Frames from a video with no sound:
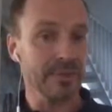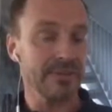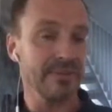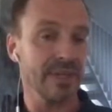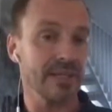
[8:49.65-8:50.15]
It
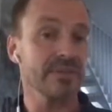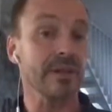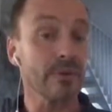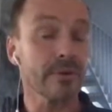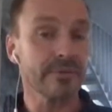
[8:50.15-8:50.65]
takes a
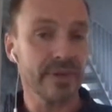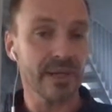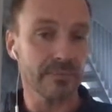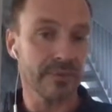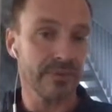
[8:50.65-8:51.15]
lot of
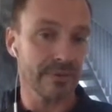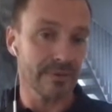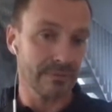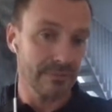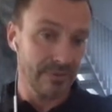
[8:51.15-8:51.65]
time to